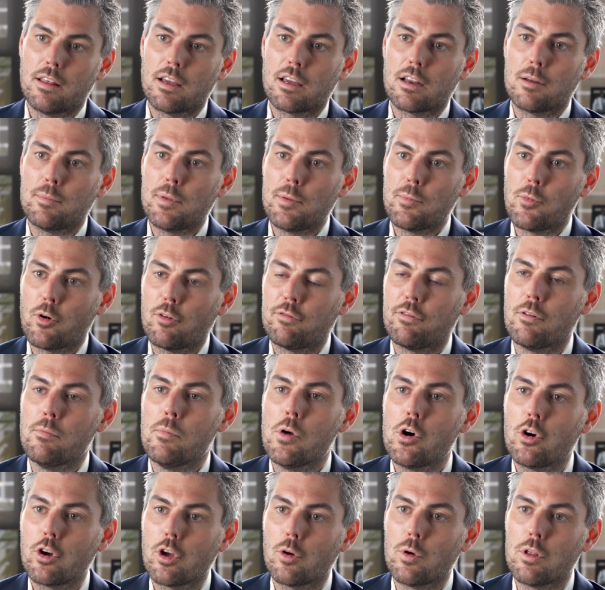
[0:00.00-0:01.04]
They're going to be more
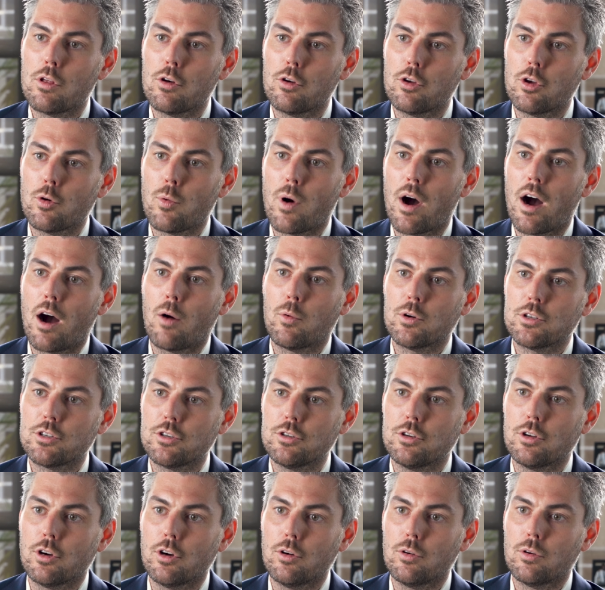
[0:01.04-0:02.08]
familiar with who you are, what
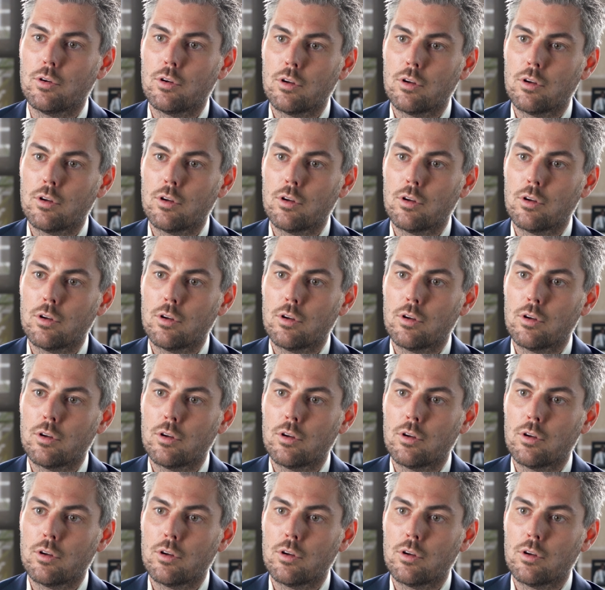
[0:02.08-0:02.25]
you do.